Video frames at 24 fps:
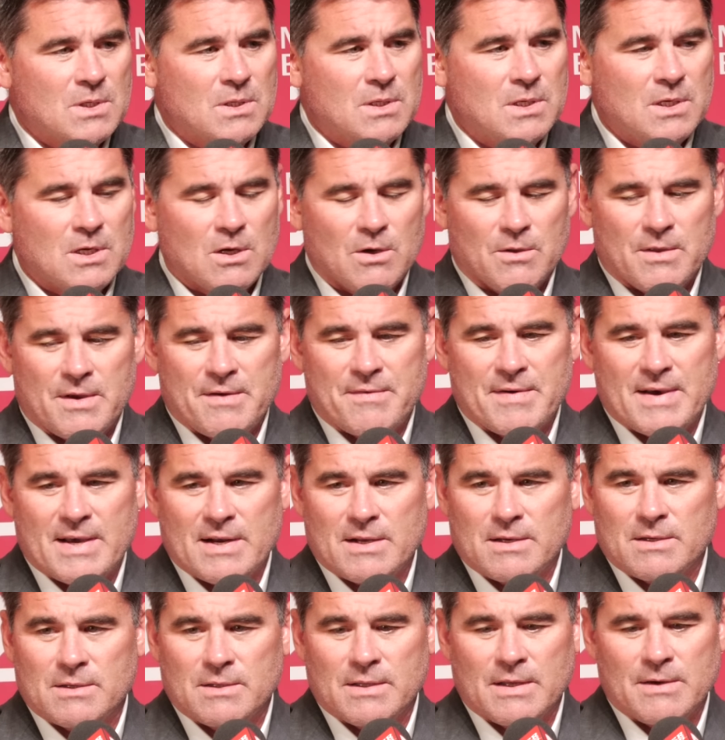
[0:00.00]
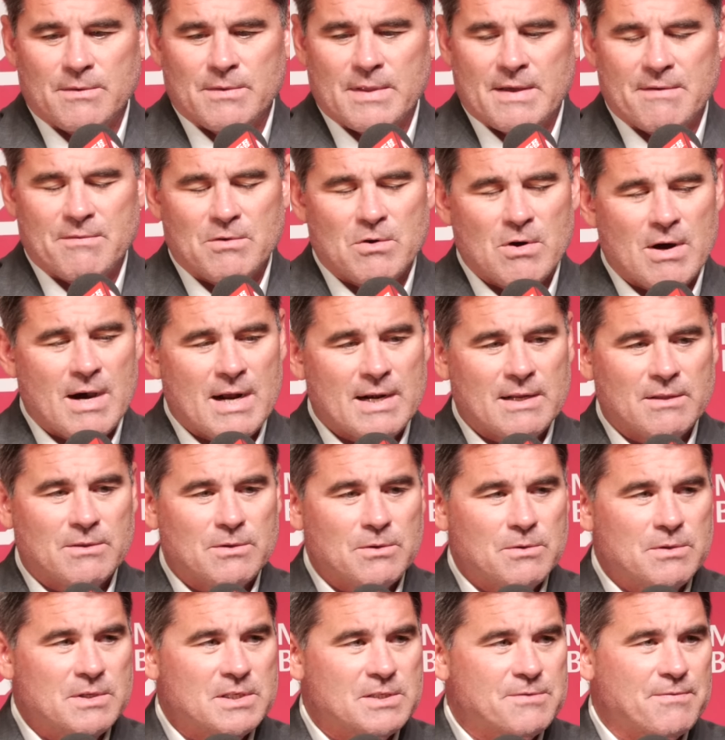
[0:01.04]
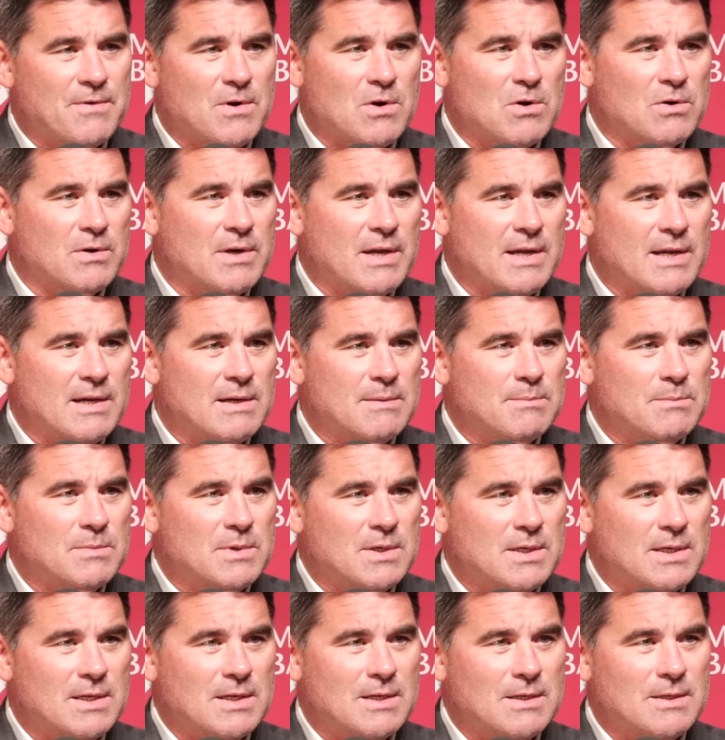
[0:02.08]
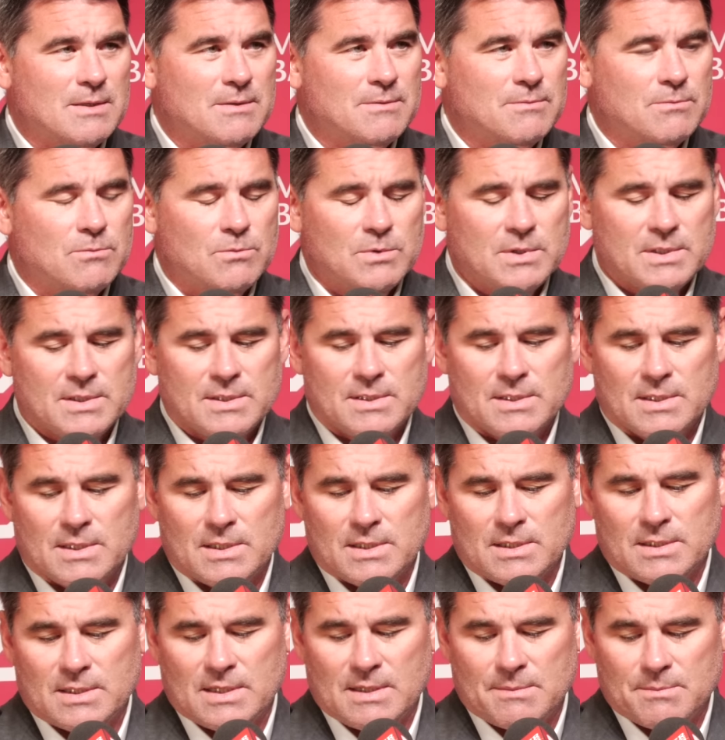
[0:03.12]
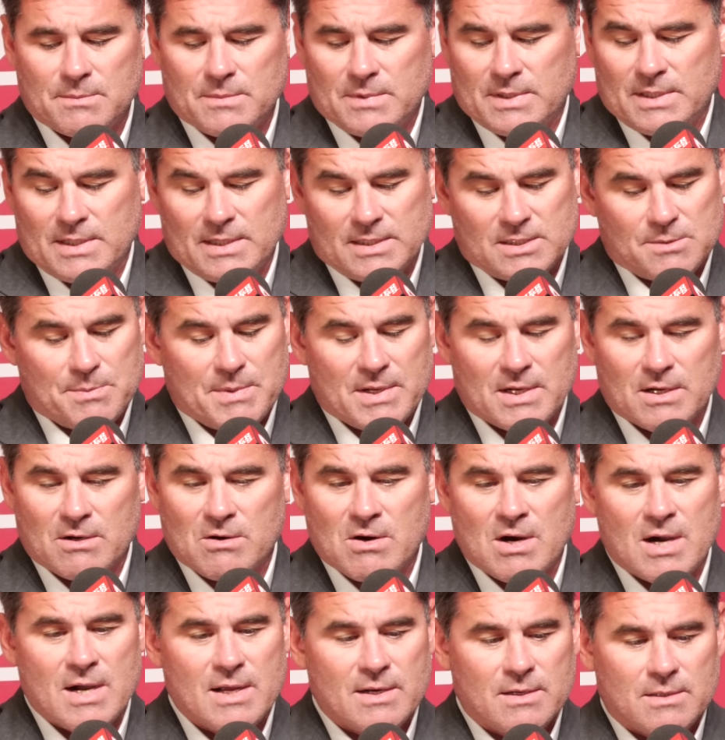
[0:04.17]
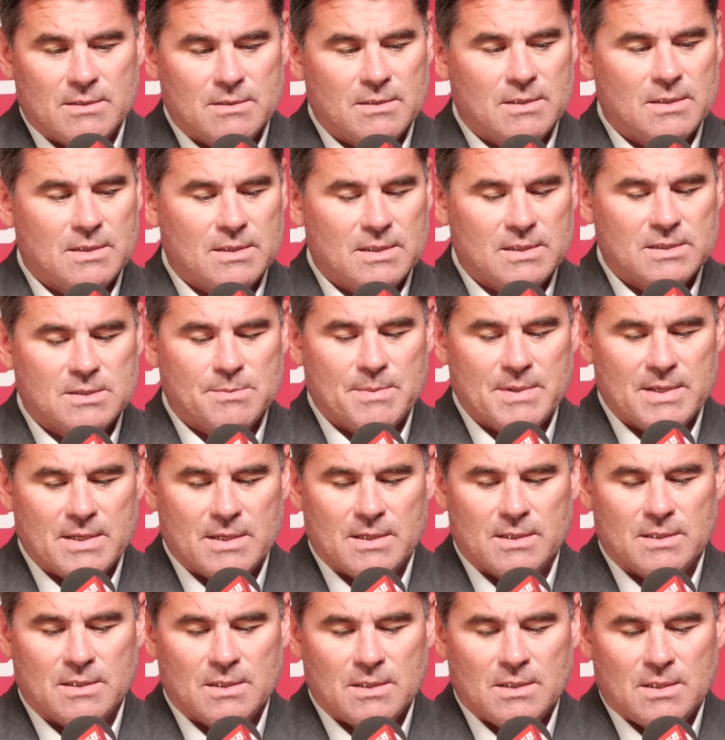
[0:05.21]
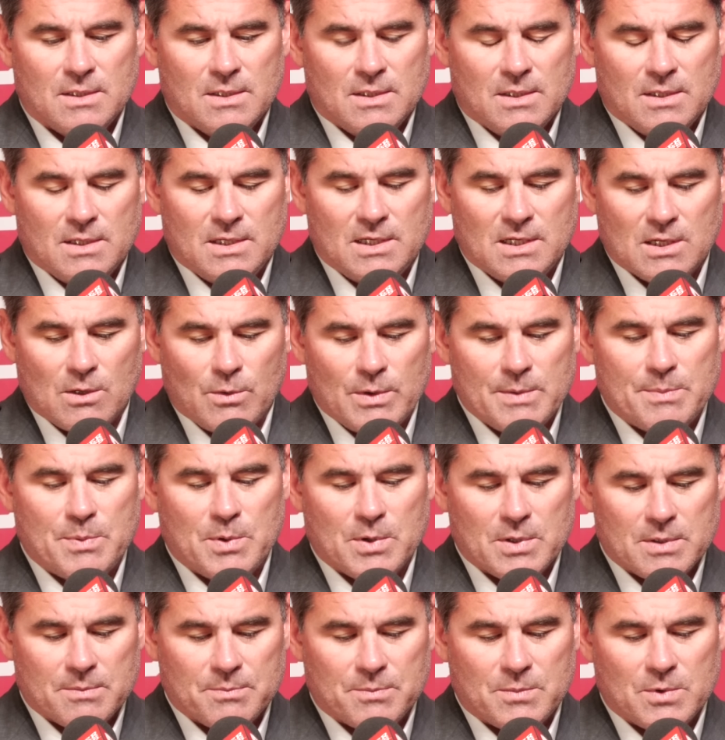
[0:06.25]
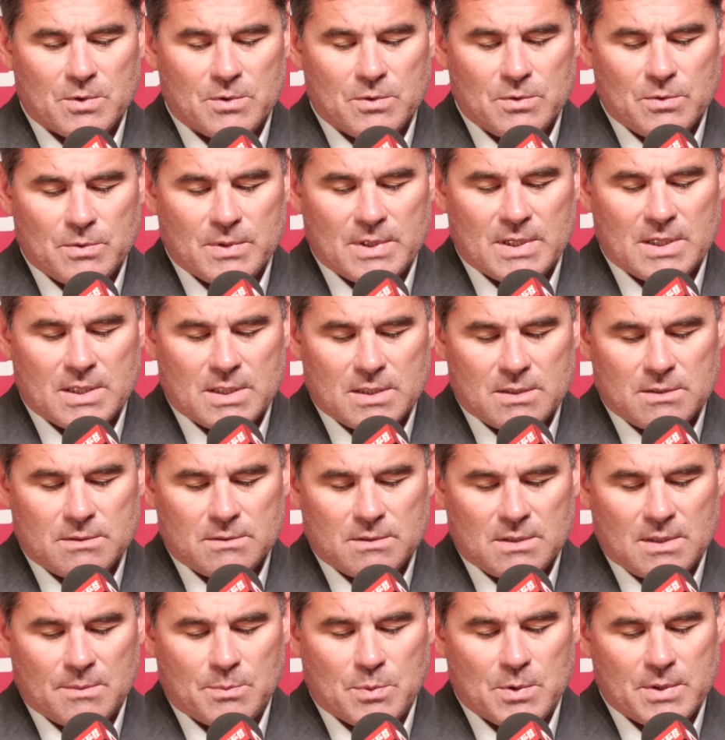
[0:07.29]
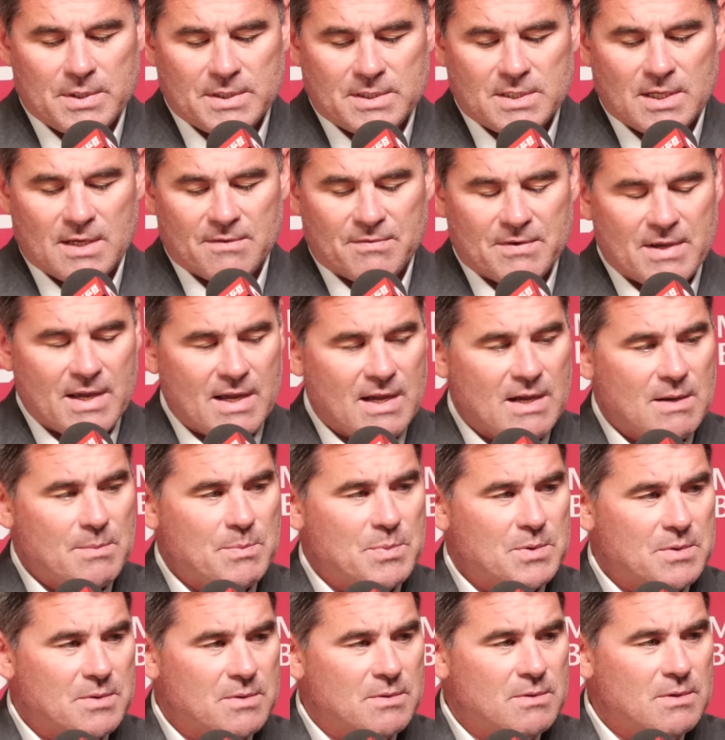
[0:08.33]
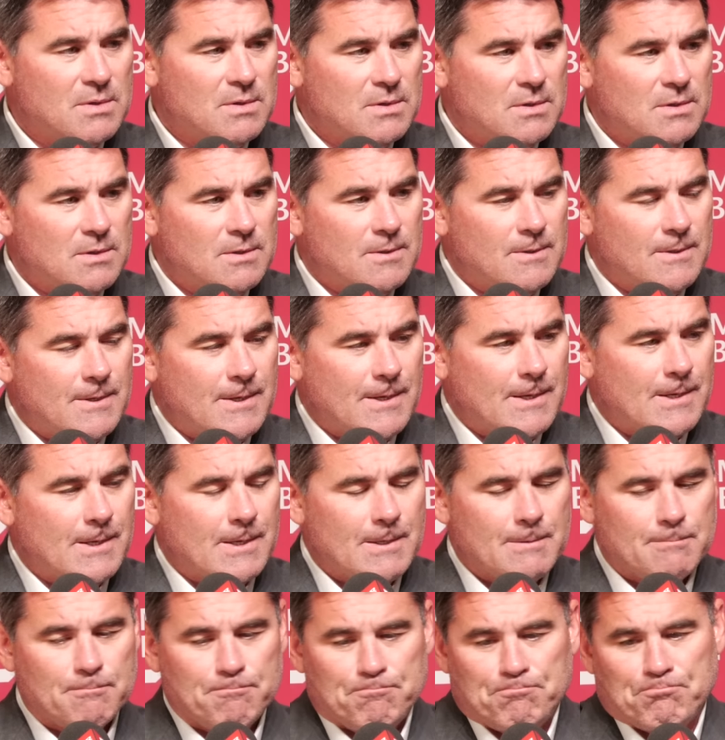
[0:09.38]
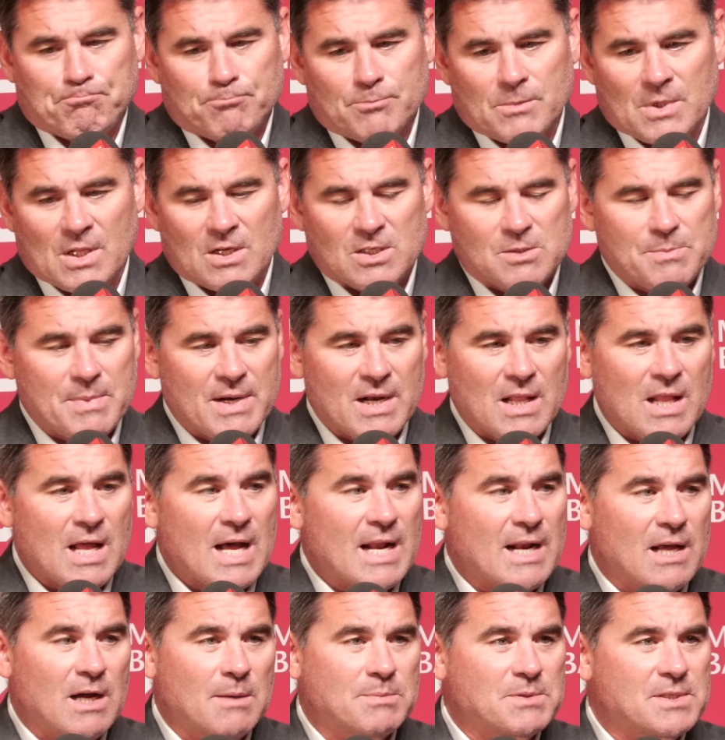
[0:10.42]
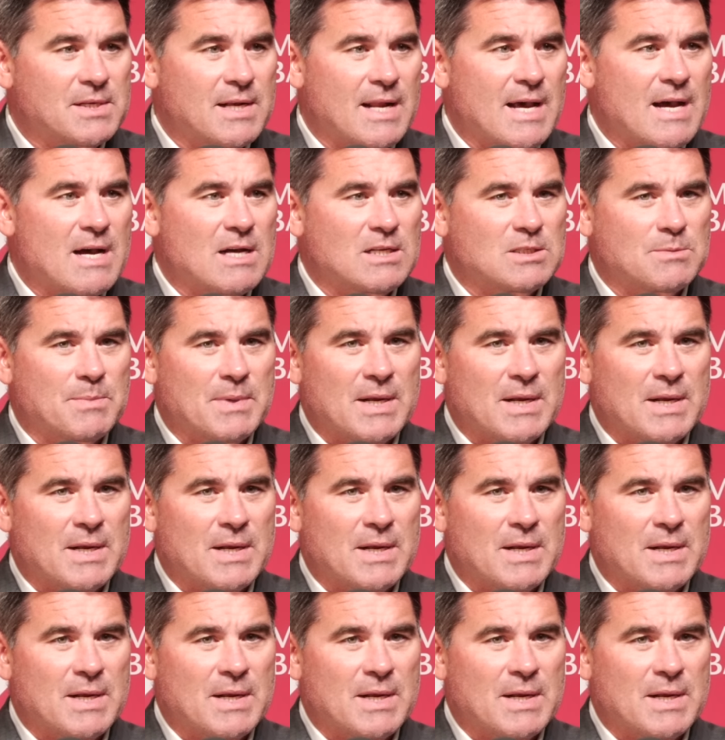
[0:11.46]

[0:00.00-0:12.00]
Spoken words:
You know, they've grinded through this fall camp and it's been a grind. We put them through a pretty tough camp, and there's been a lot of ups and downs.